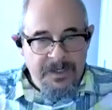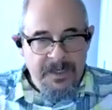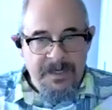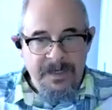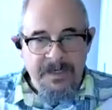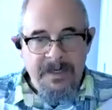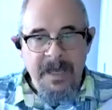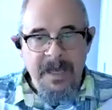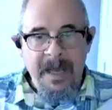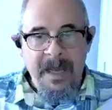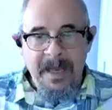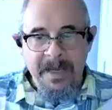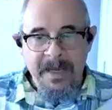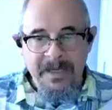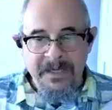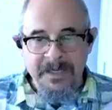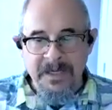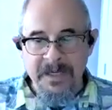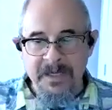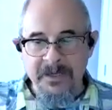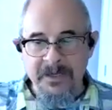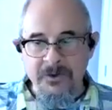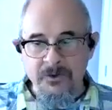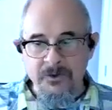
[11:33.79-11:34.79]
He
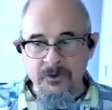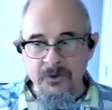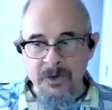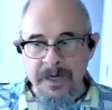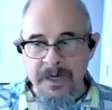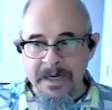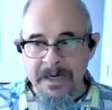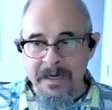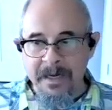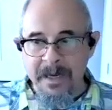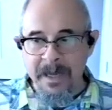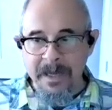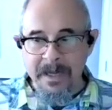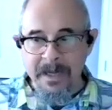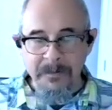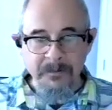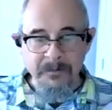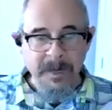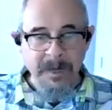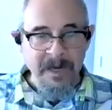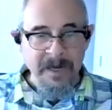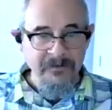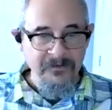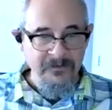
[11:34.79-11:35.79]
said, treat it like
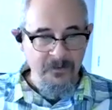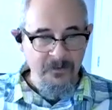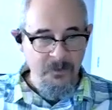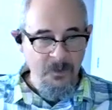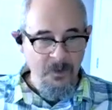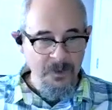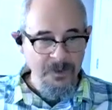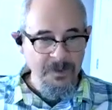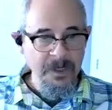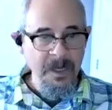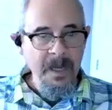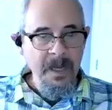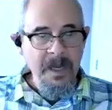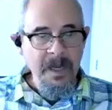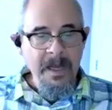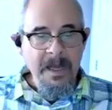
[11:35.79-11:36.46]
metaphors.